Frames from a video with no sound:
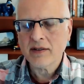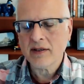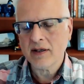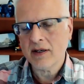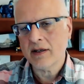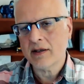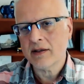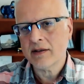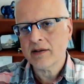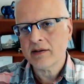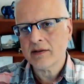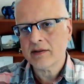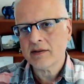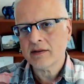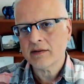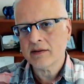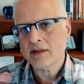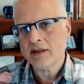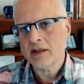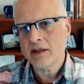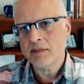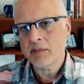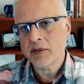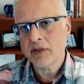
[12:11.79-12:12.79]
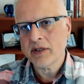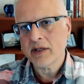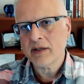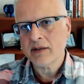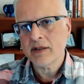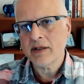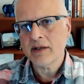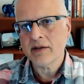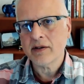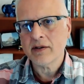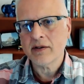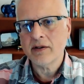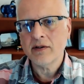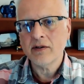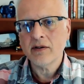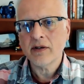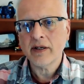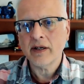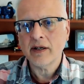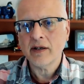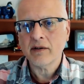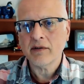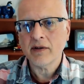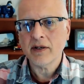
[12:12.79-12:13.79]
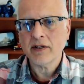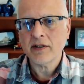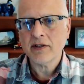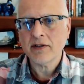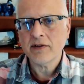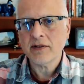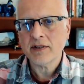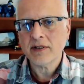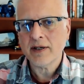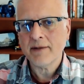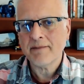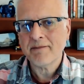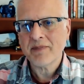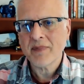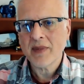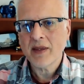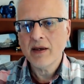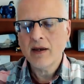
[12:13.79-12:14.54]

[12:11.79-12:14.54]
particularly under Newt Gingrich, who said,